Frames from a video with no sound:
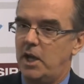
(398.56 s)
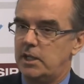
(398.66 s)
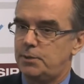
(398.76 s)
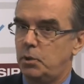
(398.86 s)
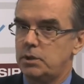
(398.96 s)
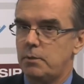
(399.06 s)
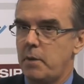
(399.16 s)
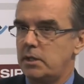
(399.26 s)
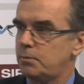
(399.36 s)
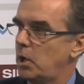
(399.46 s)
And it's put
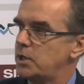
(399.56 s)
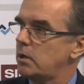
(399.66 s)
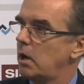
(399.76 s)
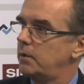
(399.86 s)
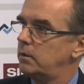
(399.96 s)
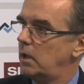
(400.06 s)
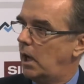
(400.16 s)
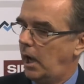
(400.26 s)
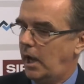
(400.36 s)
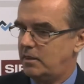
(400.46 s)
tremendous pressure on,
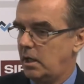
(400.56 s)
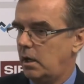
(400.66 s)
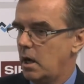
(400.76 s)
I think,